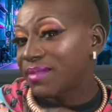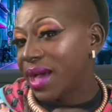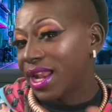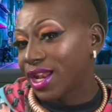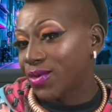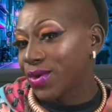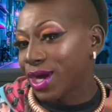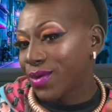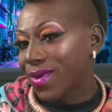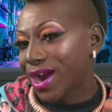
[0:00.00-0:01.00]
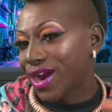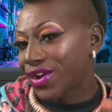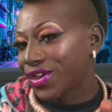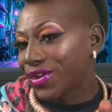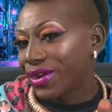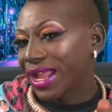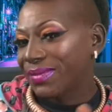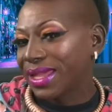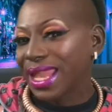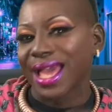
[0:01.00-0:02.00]
out of the woodwork? You know what I
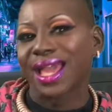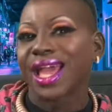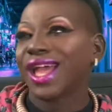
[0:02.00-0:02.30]
mean? Like,